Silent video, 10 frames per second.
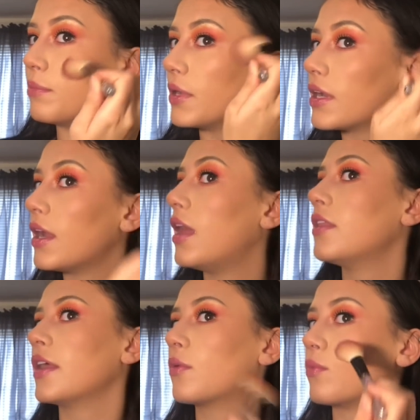I put it
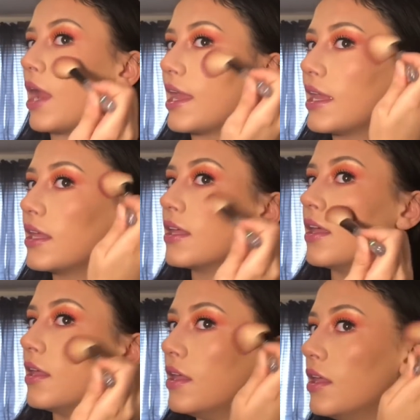on like right
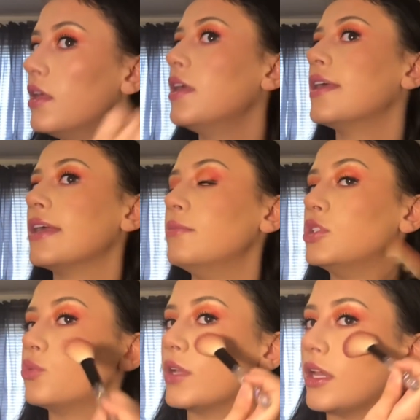in
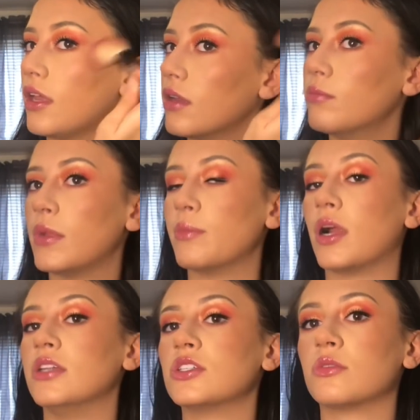between my
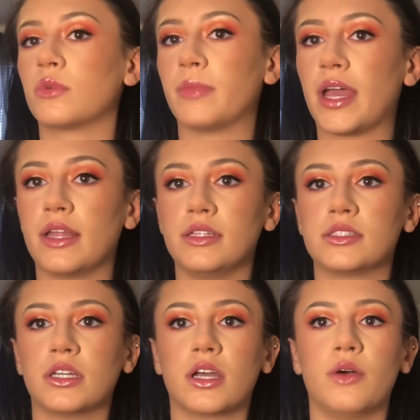bronzer and where my
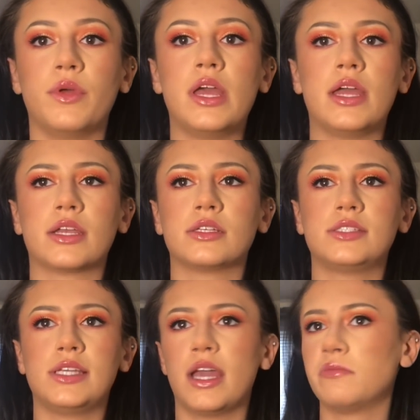highlight's gonna go. And
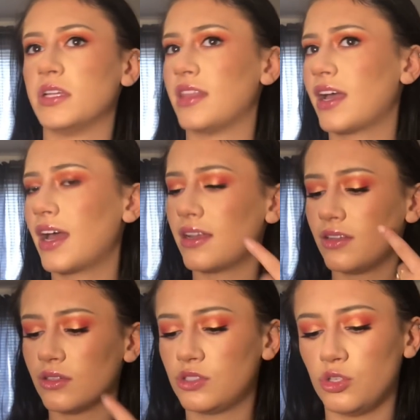you see, Emma, that got
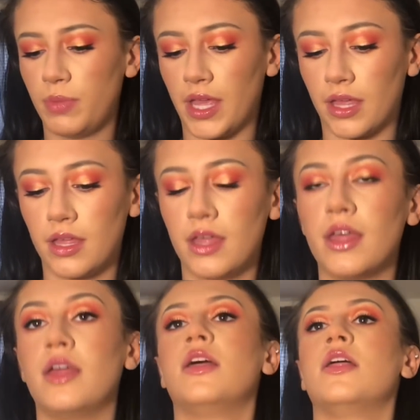a little too pink.
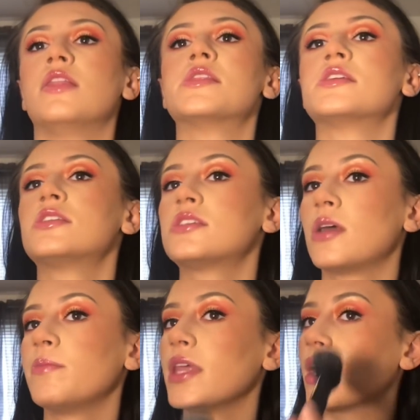This is
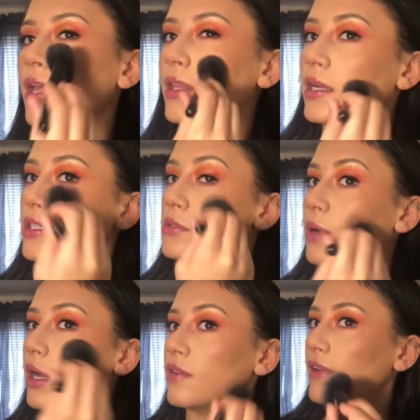something that I
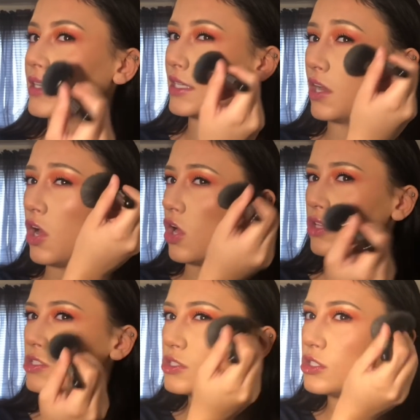swear I invented.
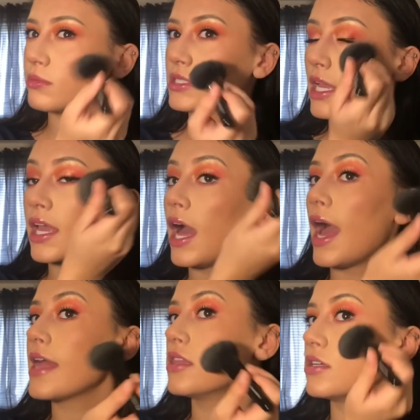All these YouTubers like,
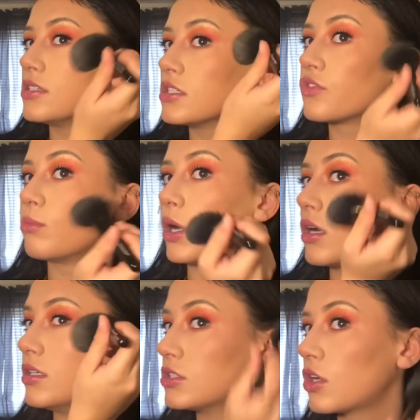I learned this from
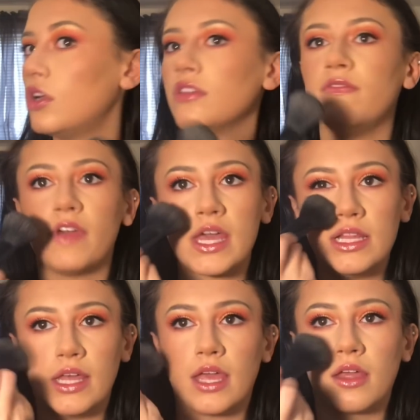her. It's called
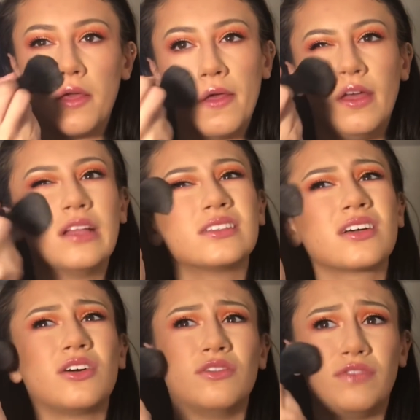veiling.
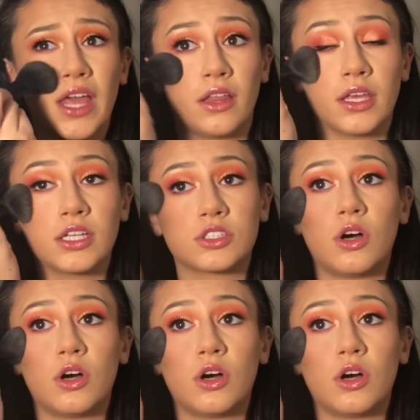It's not called veiling.